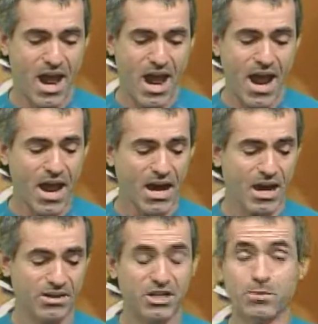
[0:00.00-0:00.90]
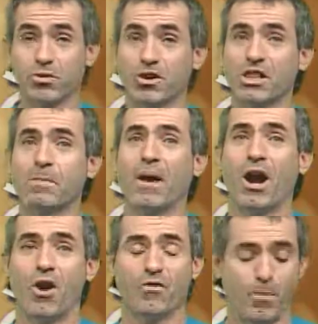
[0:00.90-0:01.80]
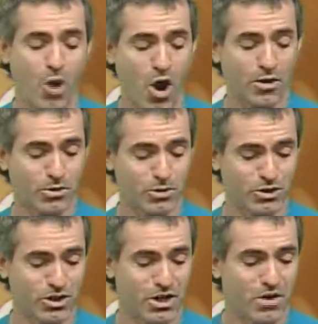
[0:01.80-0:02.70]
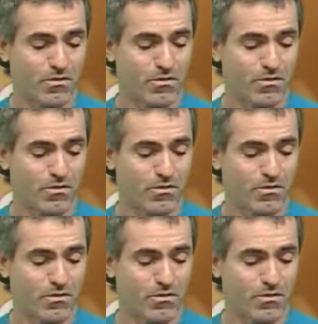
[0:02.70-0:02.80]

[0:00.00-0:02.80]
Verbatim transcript: and his politically powerful partners